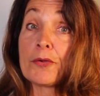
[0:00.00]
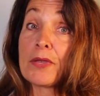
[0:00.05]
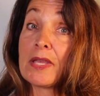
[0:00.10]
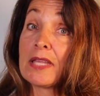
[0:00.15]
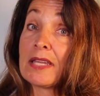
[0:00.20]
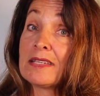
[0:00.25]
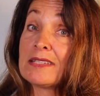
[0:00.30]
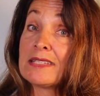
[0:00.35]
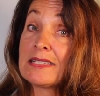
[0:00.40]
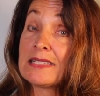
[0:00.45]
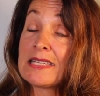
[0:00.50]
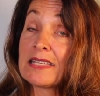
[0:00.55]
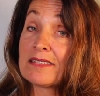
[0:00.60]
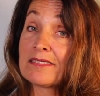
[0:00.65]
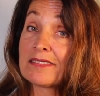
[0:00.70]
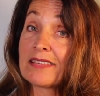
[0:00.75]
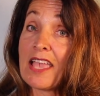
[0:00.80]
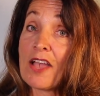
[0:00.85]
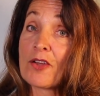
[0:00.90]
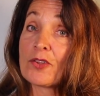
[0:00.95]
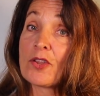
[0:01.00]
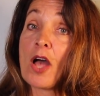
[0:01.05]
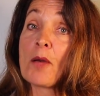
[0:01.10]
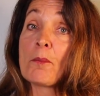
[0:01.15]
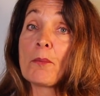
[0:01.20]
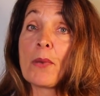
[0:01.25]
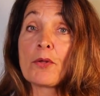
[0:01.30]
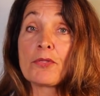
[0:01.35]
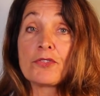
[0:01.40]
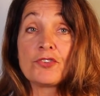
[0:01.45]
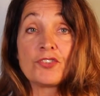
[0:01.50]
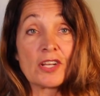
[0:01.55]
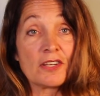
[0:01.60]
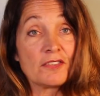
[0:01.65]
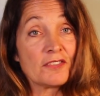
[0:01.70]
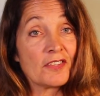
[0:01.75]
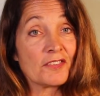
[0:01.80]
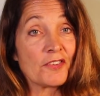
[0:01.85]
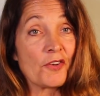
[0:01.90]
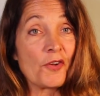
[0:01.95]
you'll get a discount on both
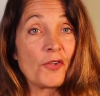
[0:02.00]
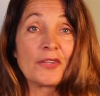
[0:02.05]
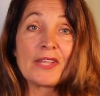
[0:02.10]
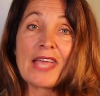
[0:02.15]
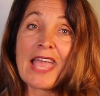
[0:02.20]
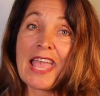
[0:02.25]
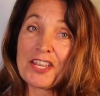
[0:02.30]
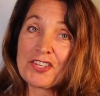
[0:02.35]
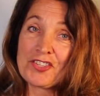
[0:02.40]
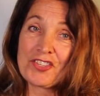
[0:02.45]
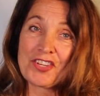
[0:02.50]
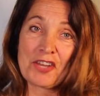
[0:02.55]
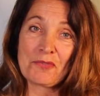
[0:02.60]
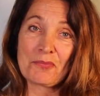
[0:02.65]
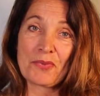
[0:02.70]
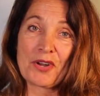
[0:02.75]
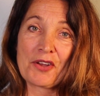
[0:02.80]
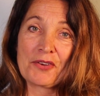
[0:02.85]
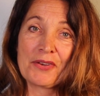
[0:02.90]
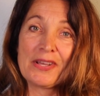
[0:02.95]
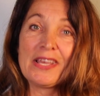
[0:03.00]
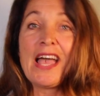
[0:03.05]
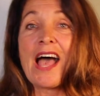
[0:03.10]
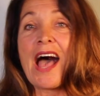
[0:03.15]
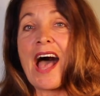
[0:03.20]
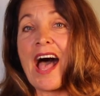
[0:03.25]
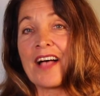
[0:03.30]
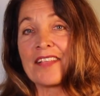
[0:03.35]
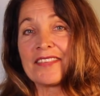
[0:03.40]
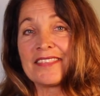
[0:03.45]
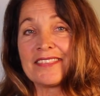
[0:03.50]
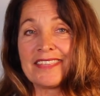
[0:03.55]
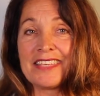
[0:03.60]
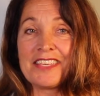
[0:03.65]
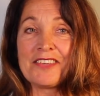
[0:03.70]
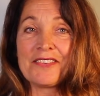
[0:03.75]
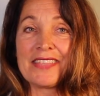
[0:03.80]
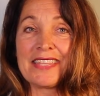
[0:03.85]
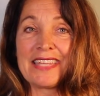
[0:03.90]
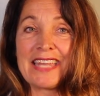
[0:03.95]
Genesis Gold and GenPro. I'll see
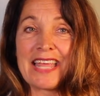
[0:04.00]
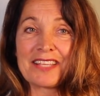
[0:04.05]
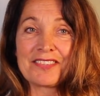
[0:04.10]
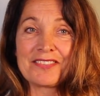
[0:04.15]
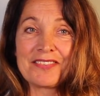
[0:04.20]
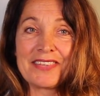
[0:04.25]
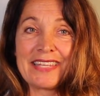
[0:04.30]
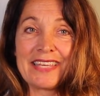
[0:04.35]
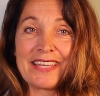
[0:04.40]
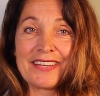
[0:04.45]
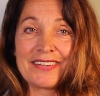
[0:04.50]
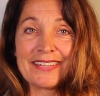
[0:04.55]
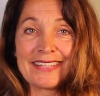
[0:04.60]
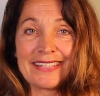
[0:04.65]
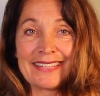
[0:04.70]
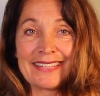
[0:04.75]
you in the next video.